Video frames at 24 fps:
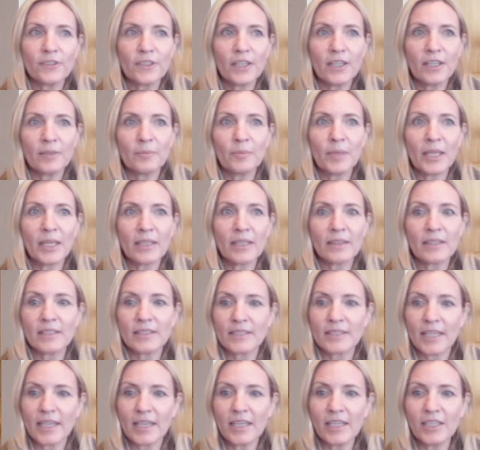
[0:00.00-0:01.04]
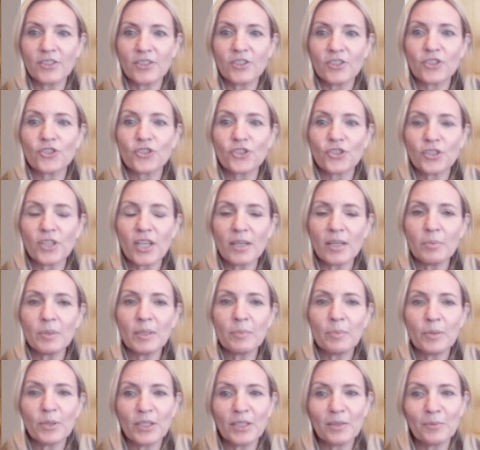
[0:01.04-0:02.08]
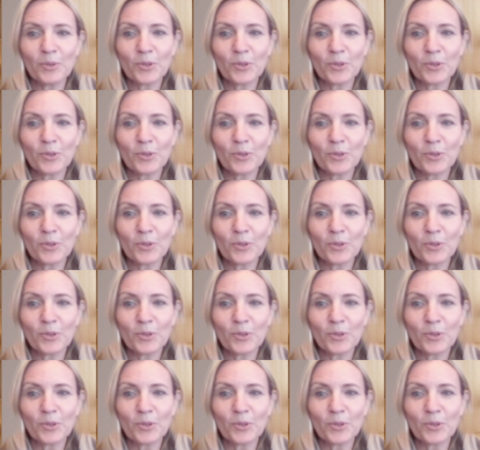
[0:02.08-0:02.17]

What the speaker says: at this age, should I be putting